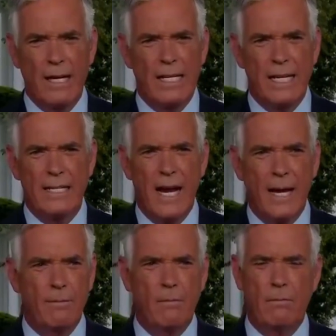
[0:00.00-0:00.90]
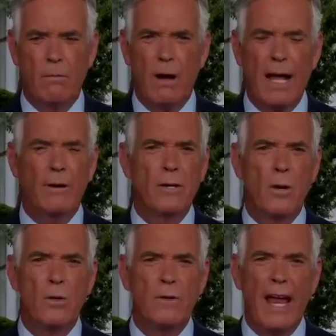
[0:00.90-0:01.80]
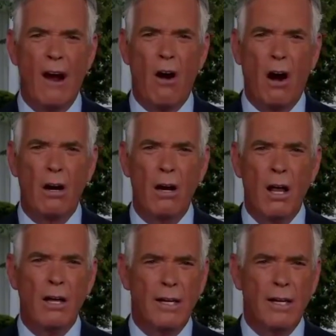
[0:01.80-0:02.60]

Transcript: Why didn't he say, well, I don't know who they are?